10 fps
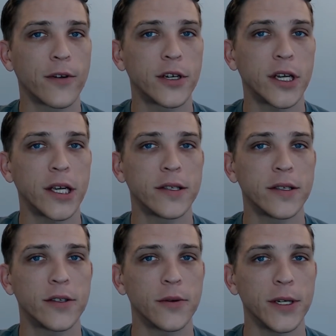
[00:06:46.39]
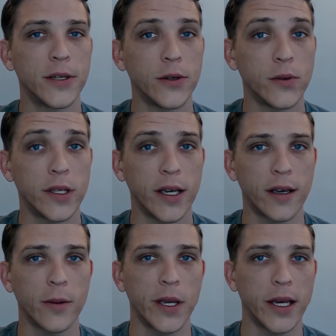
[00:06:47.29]
chances to reduce
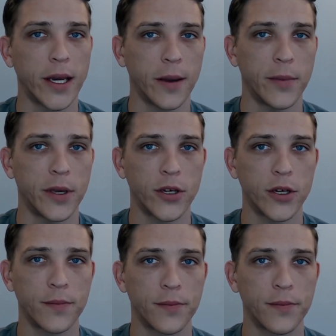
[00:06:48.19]
incoming damage.